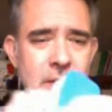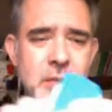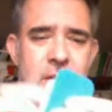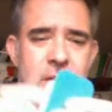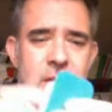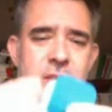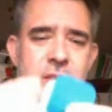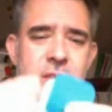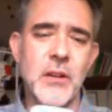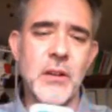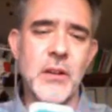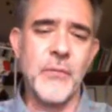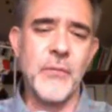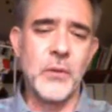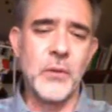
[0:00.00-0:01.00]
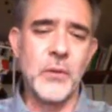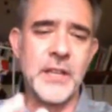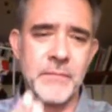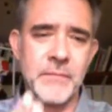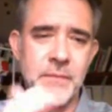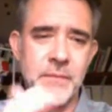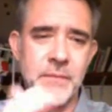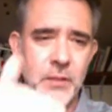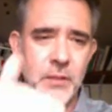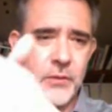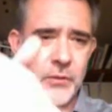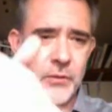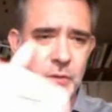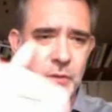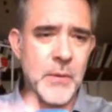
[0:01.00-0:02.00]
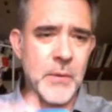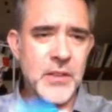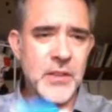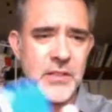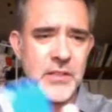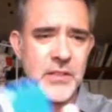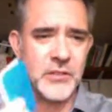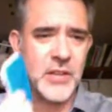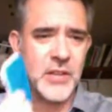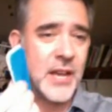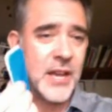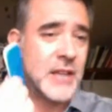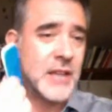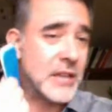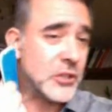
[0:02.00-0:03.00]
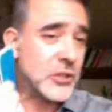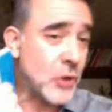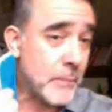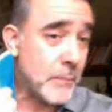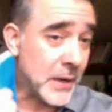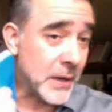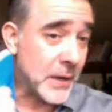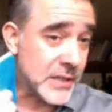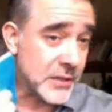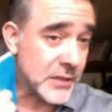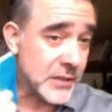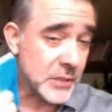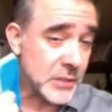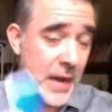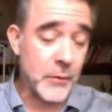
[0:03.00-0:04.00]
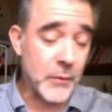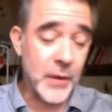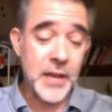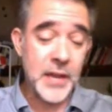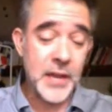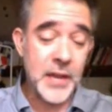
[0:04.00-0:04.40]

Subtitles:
So we just fold it and trim it with the scissors. Nice sharp pair of scissors, by the way.